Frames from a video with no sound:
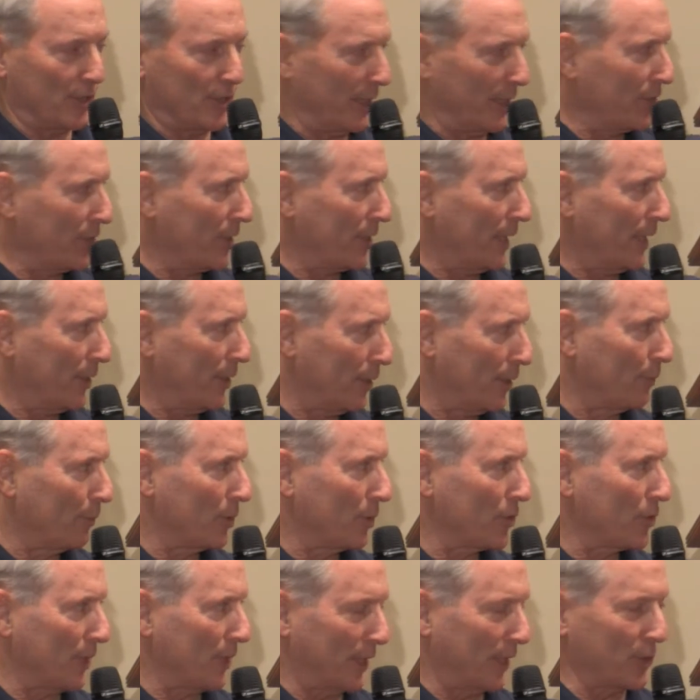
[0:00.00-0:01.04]
that's a
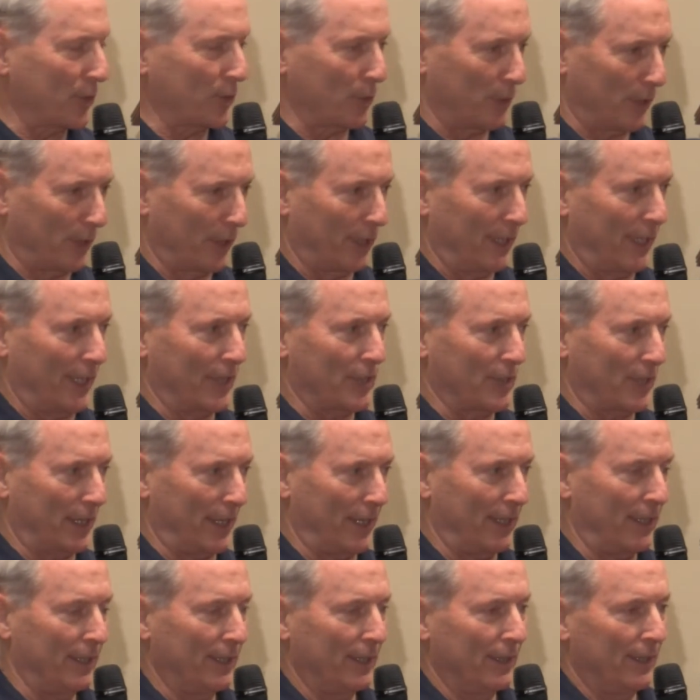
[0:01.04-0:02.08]
homosexual, then that's
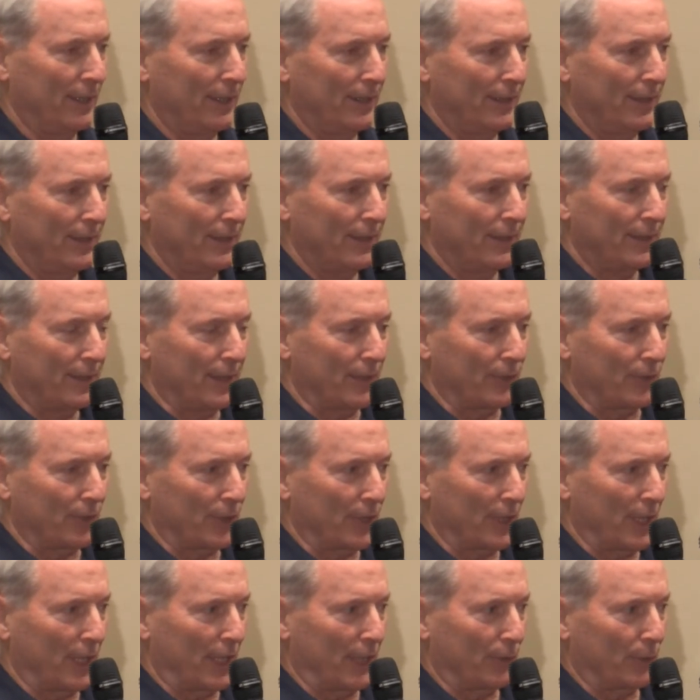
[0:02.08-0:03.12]
a
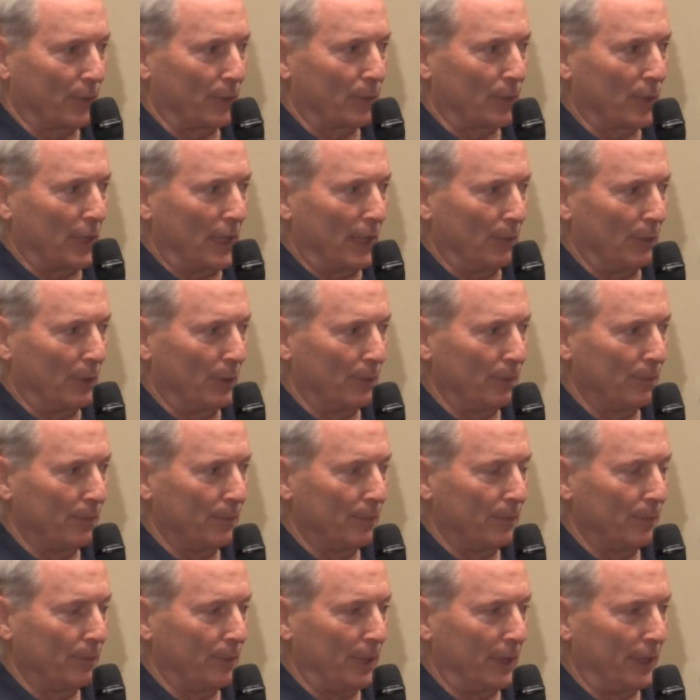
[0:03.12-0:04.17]
different kind of a
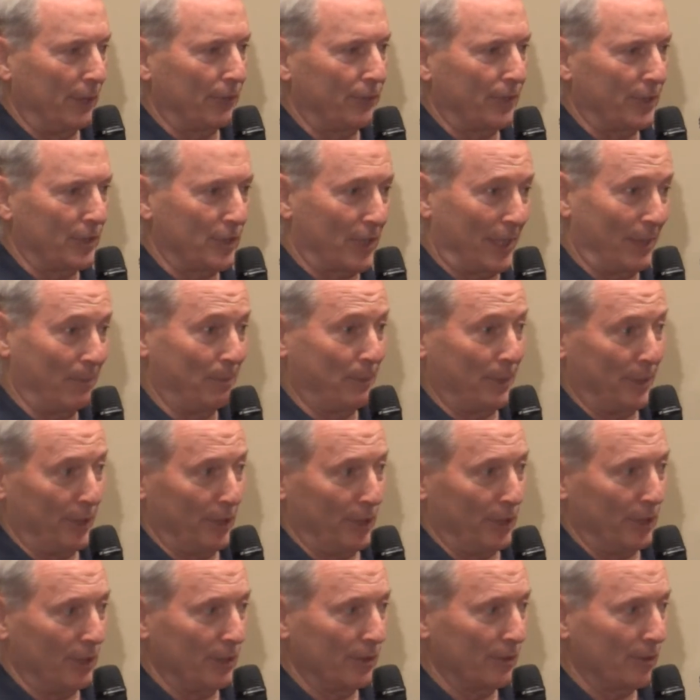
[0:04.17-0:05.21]
problem. But if it's a
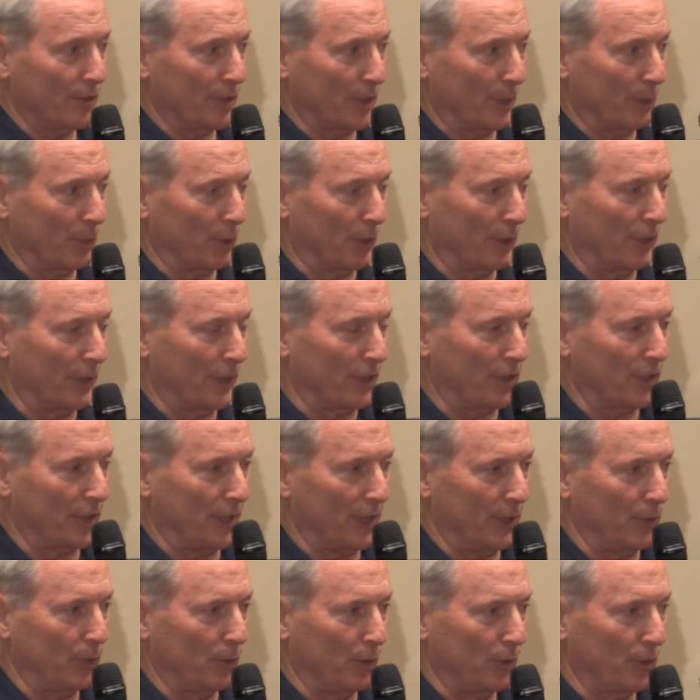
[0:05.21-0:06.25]
peer, someone that's
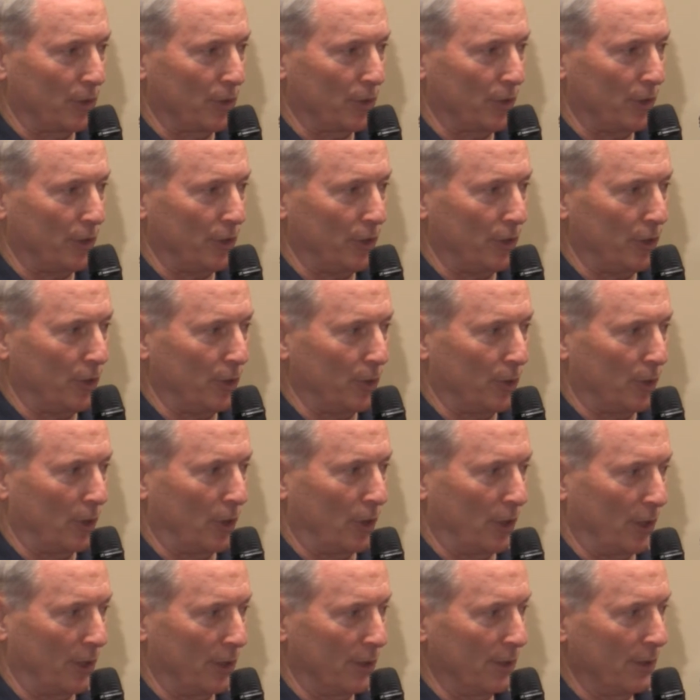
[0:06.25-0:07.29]
equal to you,
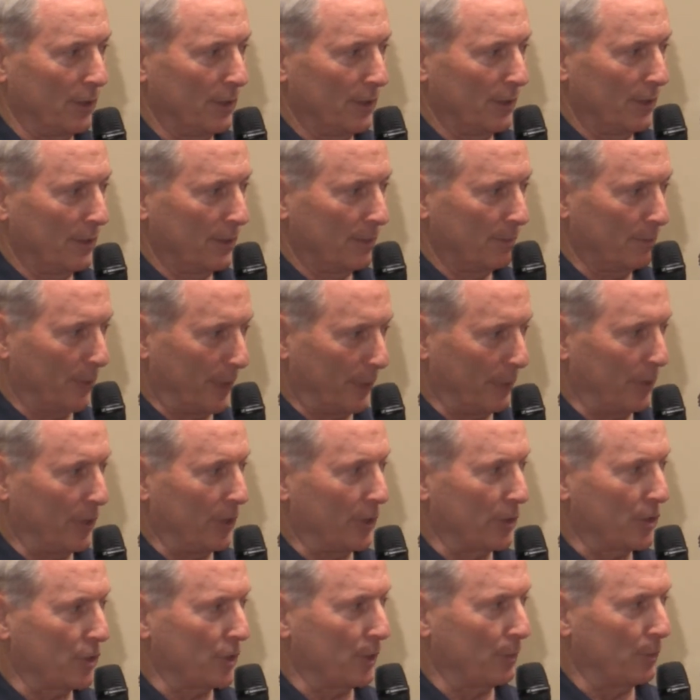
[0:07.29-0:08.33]
or maybe
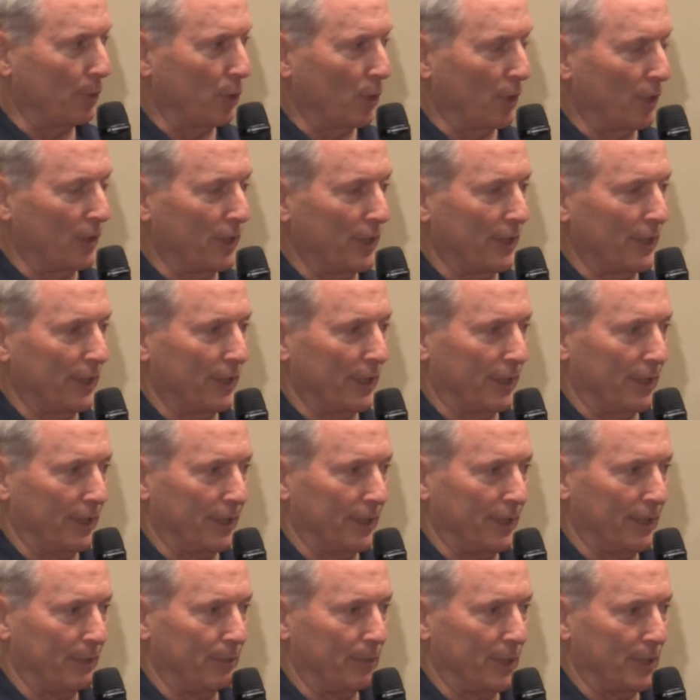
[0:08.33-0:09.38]
your subordinate in
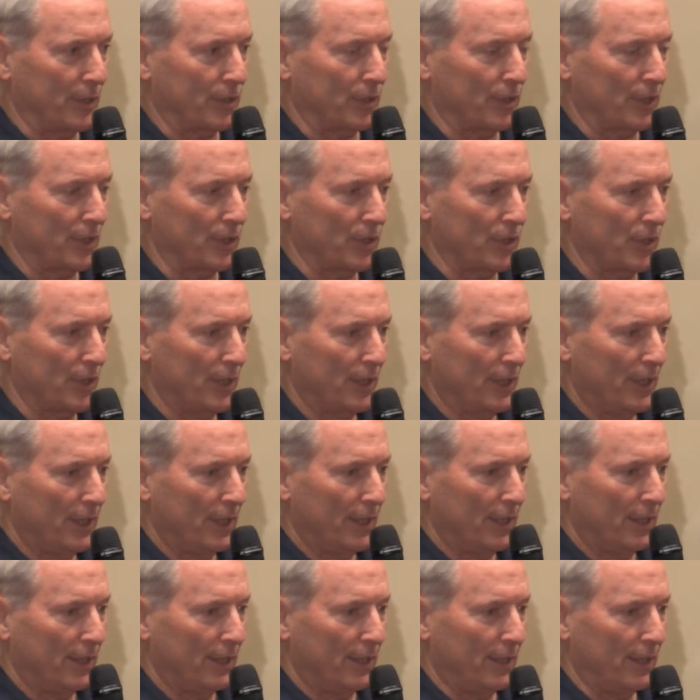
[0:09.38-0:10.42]
the business,
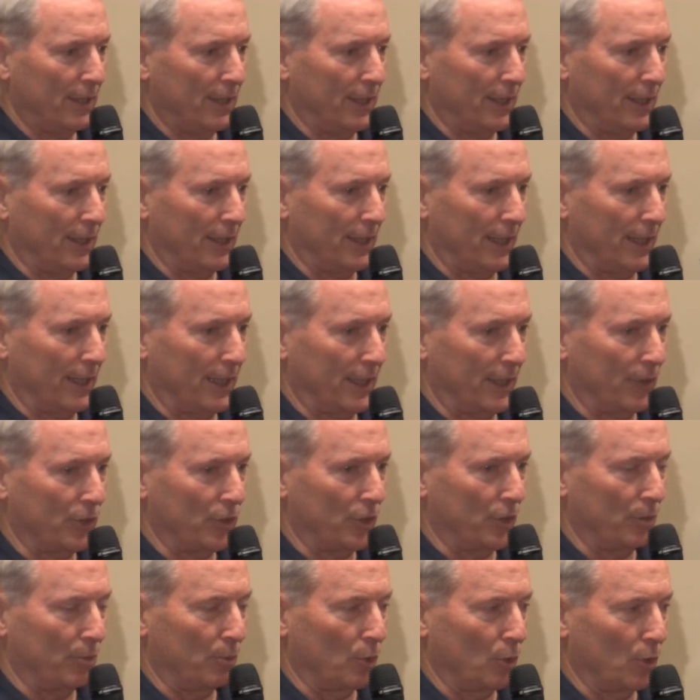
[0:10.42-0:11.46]
then that gives
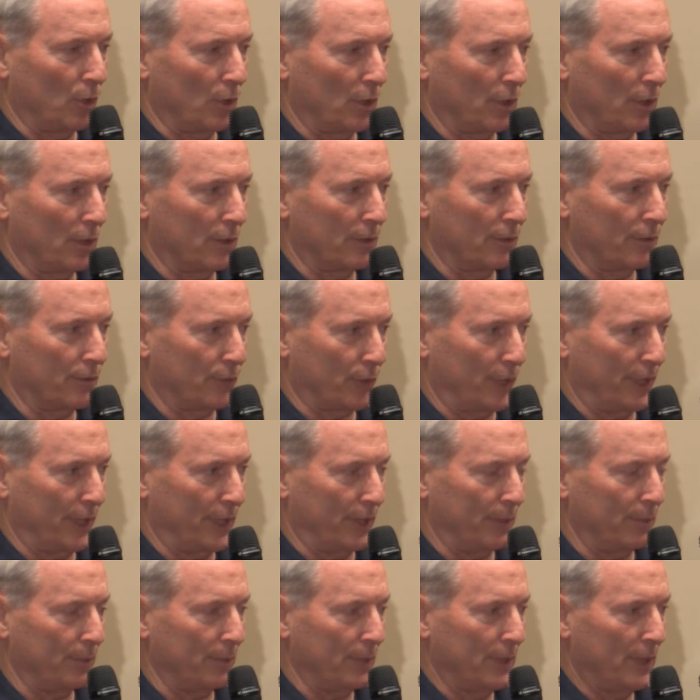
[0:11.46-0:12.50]
you more
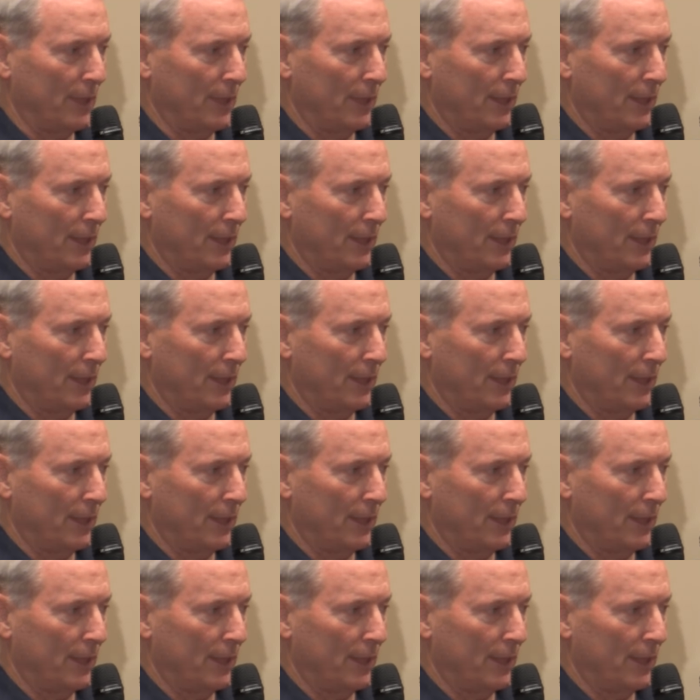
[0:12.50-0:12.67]
freedom.